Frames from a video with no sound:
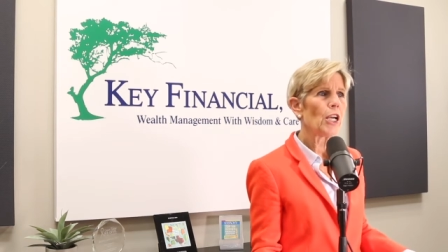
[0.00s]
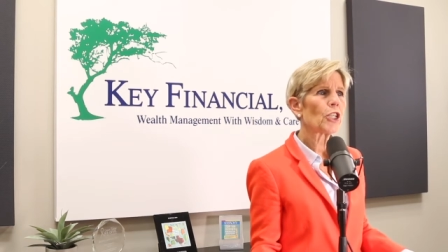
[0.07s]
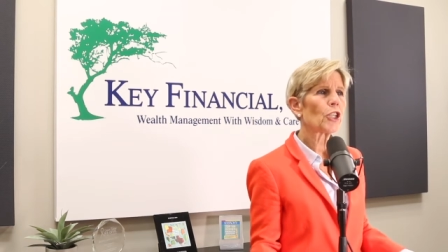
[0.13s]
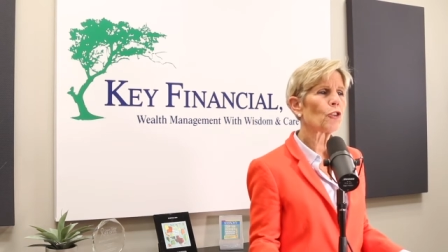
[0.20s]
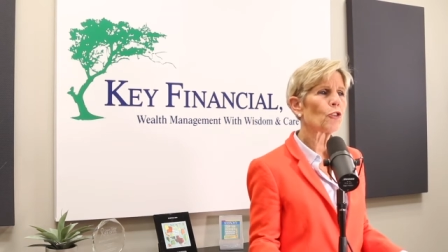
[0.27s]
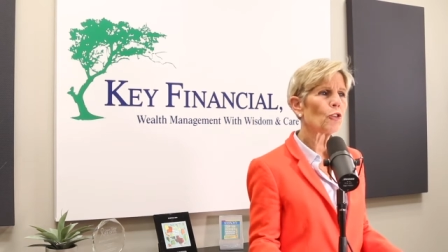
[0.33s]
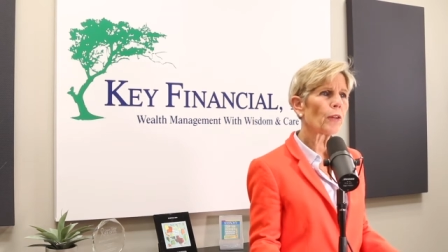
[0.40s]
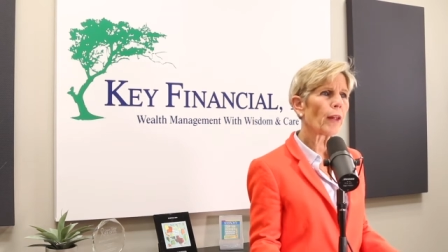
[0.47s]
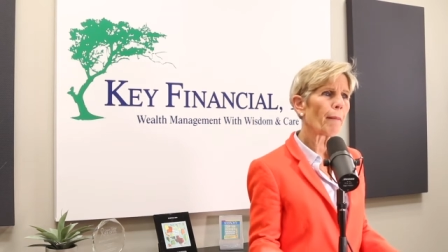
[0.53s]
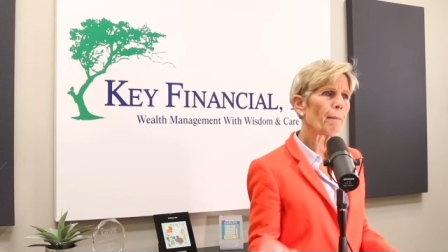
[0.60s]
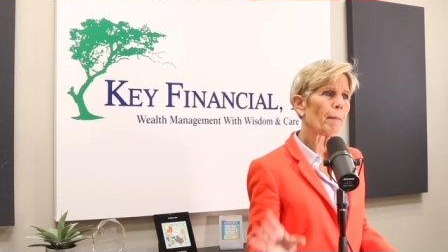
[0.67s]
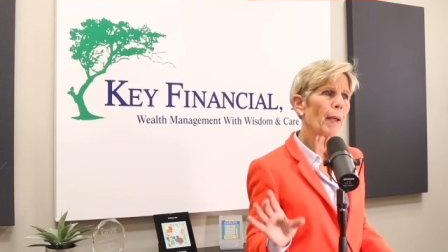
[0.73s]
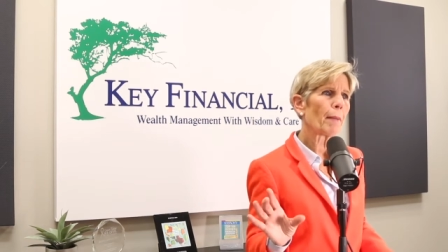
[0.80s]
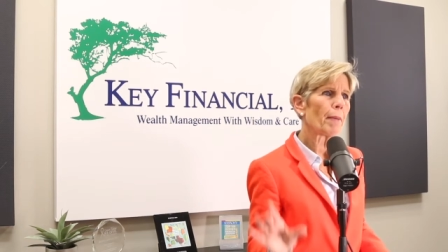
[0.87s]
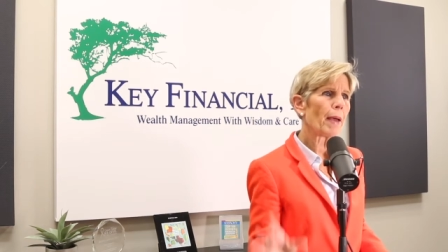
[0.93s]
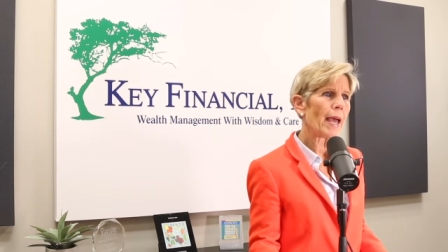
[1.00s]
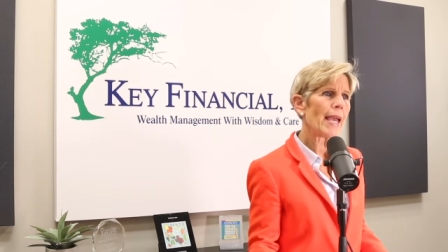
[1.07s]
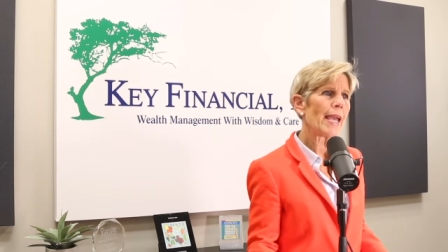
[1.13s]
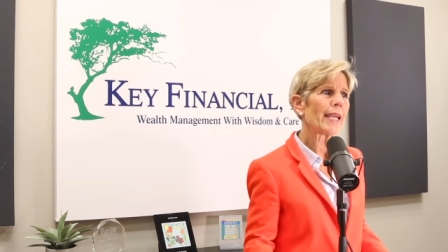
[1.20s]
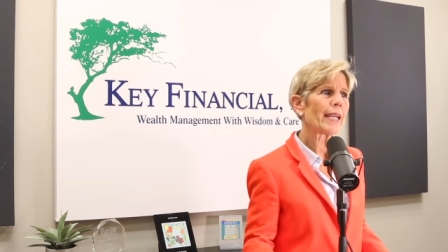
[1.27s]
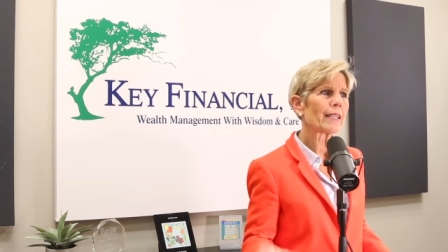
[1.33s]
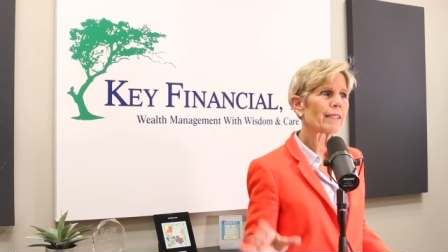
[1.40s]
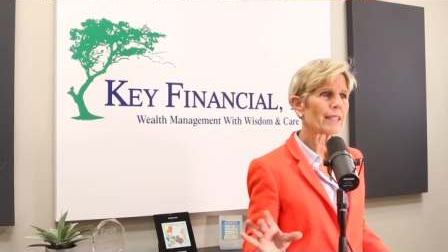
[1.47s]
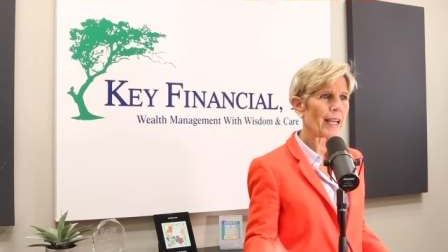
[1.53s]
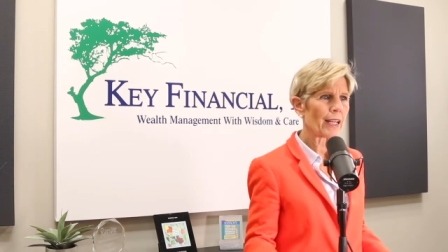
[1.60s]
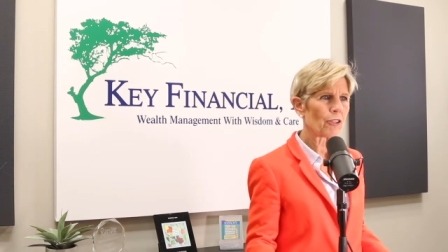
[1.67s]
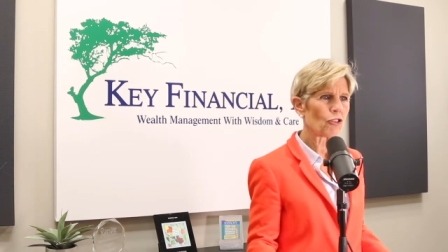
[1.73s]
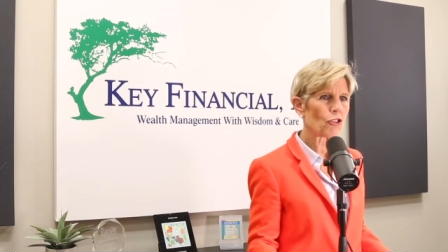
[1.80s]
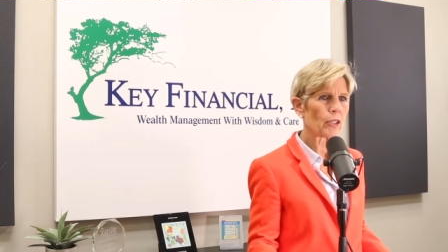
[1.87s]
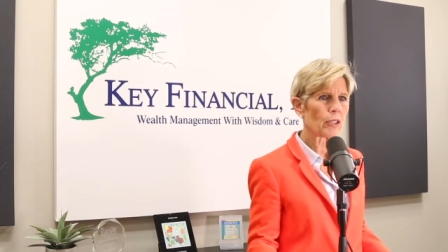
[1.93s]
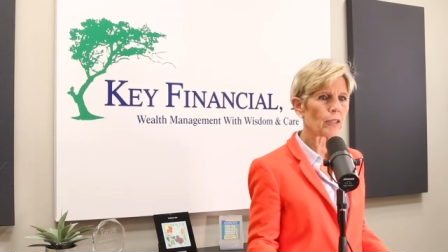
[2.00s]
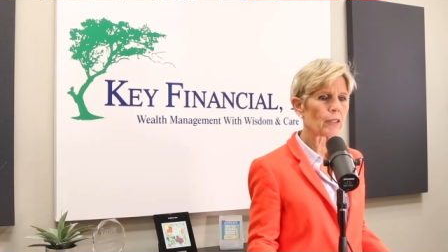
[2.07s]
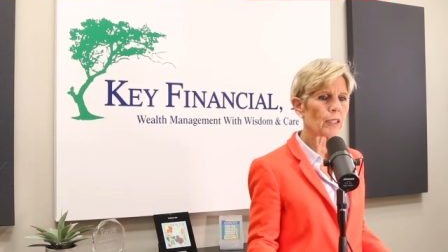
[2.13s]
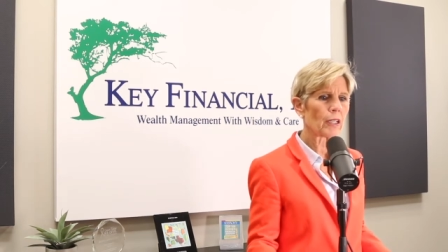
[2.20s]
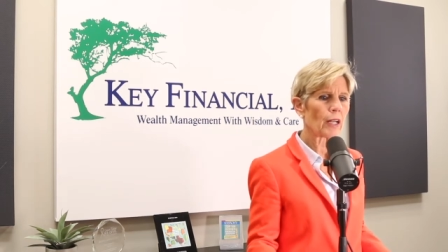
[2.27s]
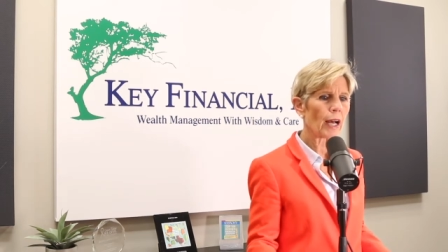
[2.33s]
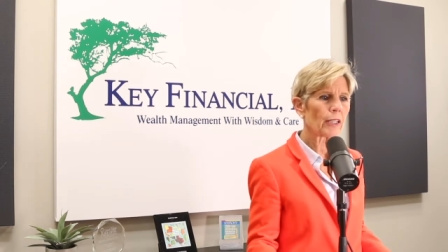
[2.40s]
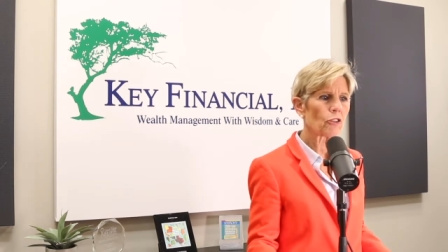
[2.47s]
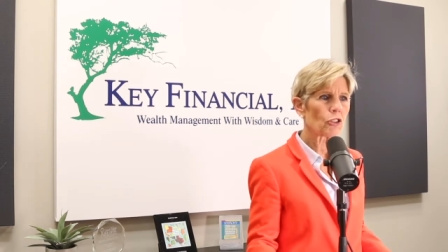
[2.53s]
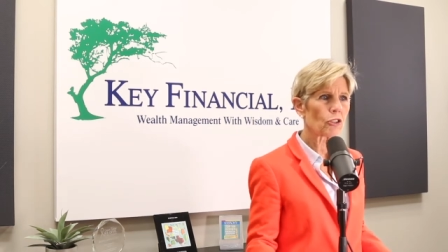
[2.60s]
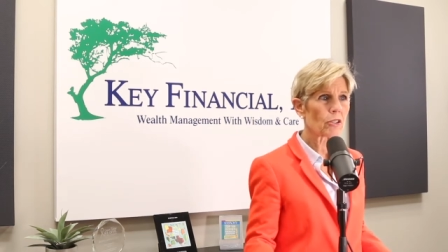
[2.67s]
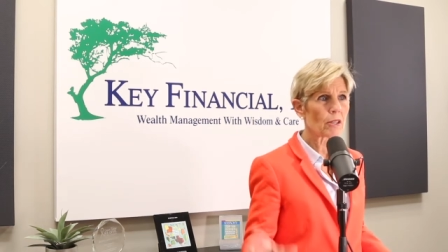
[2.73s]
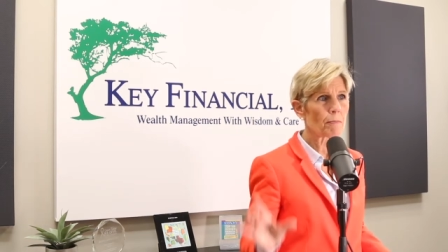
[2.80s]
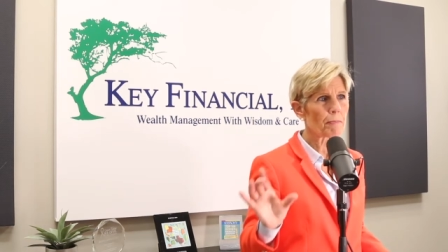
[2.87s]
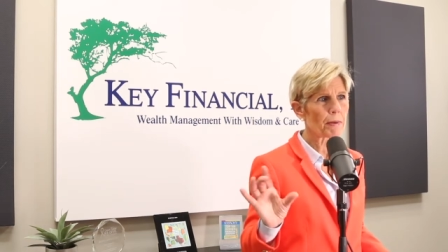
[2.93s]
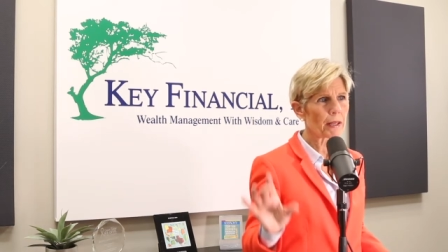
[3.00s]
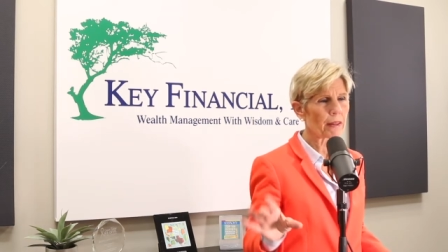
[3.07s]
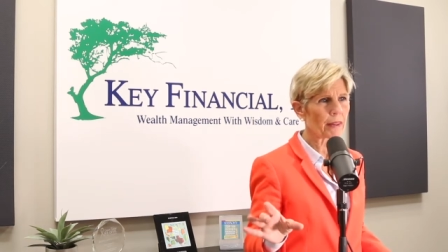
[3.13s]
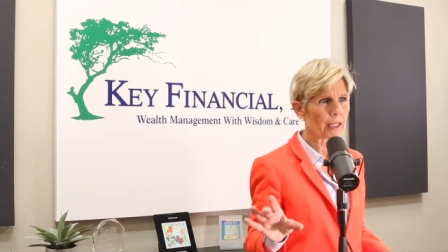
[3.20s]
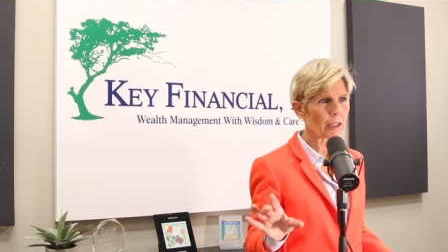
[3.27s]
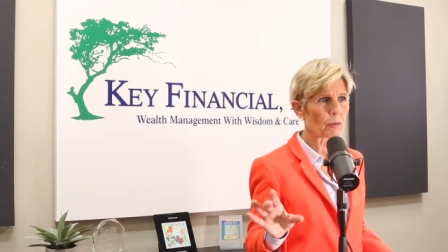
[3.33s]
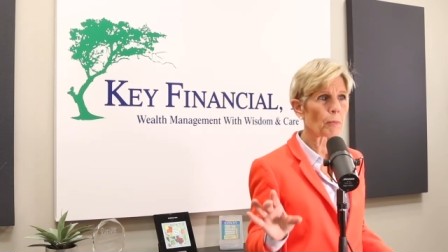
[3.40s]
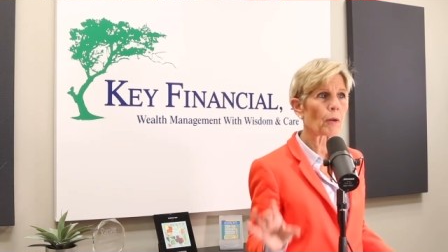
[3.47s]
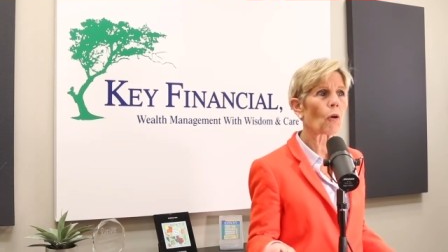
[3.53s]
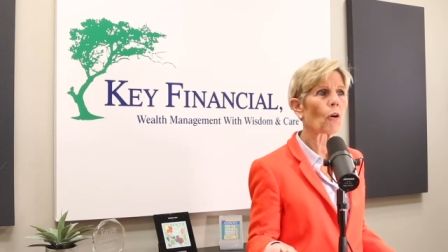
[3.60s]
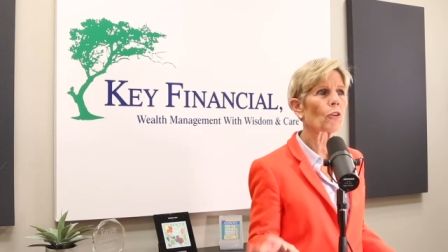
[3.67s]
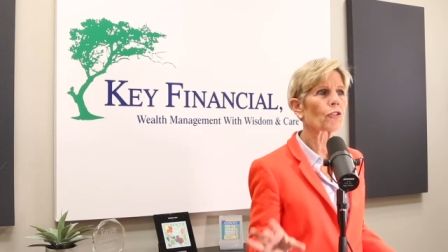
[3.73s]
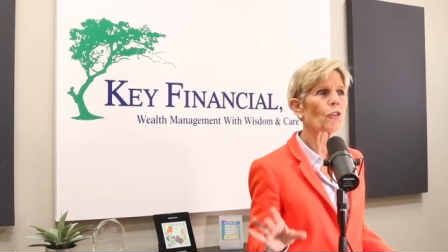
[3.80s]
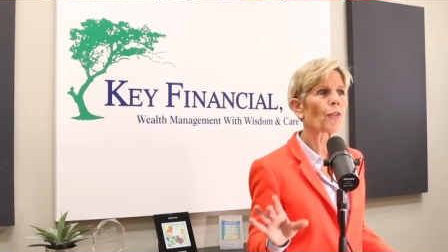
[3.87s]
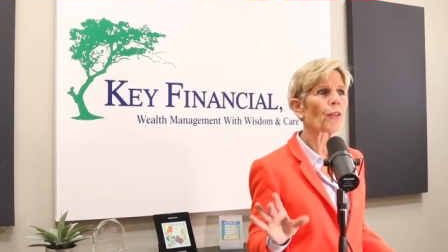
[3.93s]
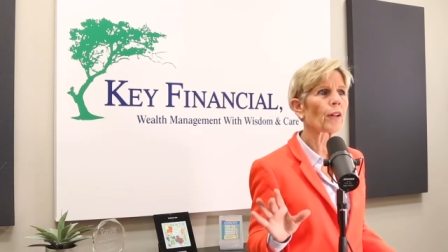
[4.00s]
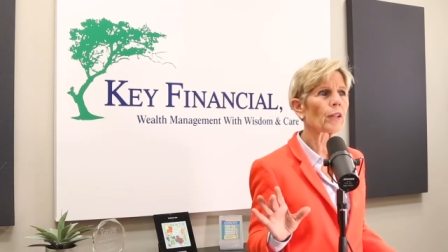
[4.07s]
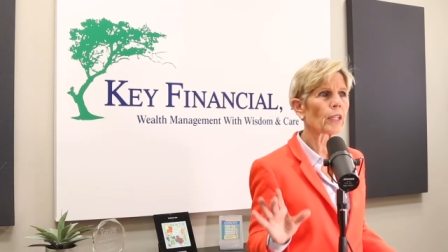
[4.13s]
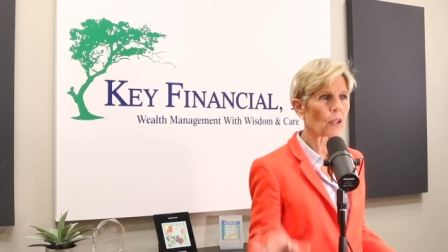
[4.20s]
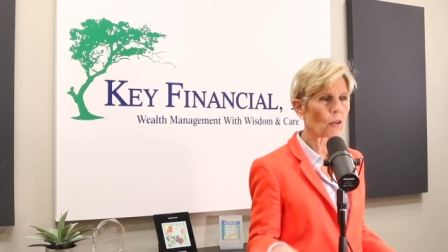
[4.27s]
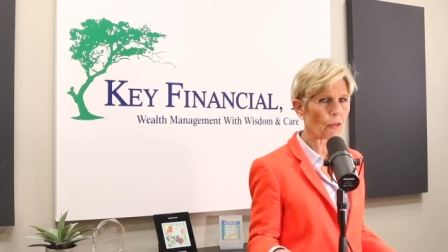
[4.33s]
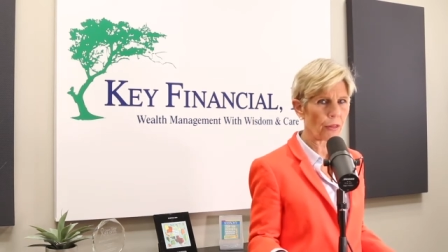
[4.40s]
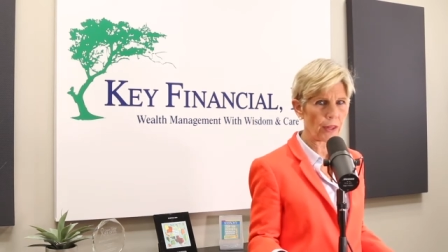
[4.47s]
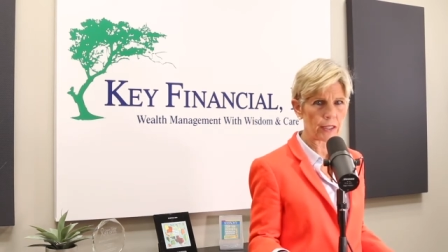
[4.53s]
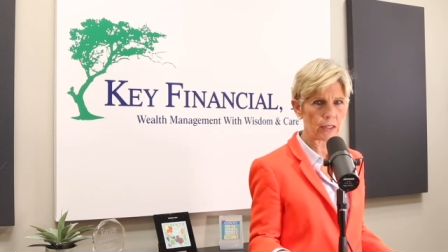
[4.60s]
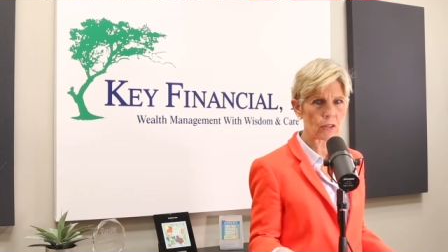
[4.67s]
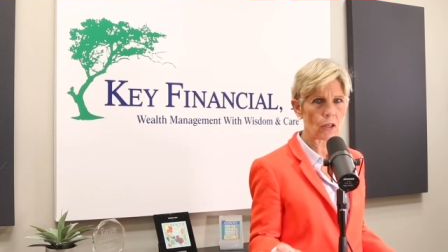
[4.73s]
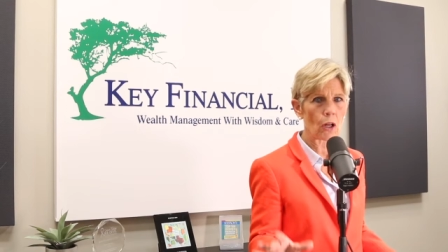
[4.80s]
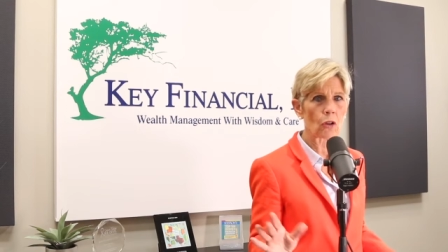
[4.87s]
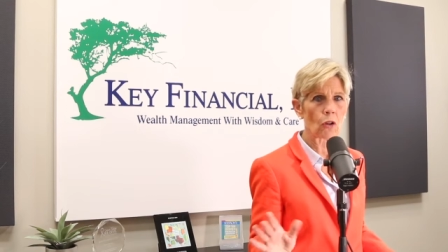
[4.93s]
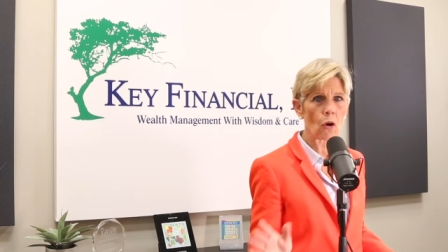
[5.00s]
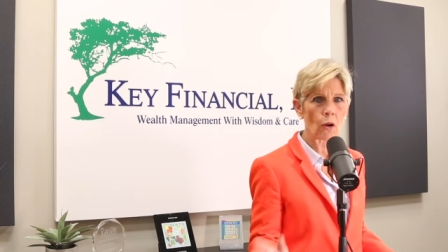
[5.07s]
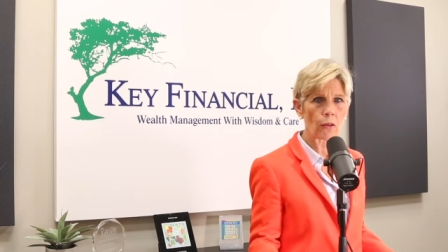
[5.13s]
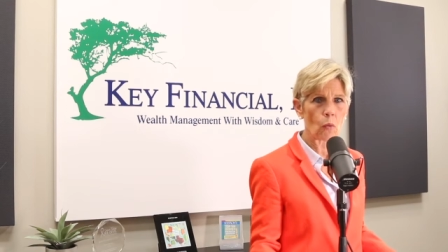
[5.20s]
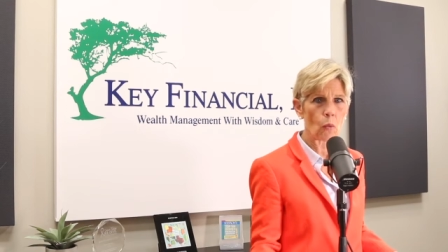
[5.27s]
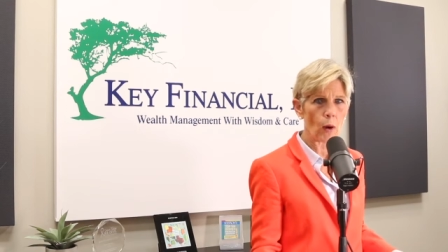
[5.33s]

You do that by paying attention to not just the big things, but also the little things along the